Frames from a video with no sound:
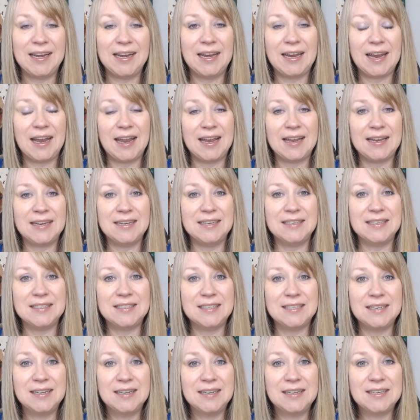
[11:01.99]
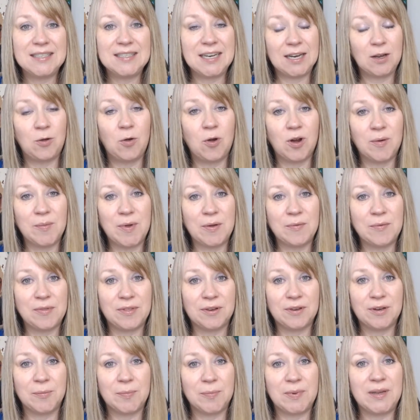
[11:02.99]
and take hormone
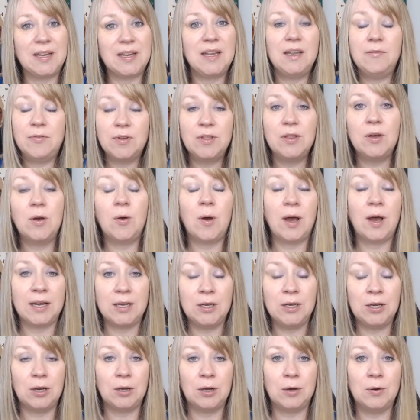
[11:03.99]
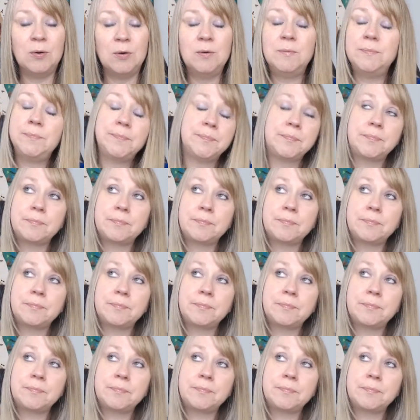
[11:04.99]
therapy, even though I know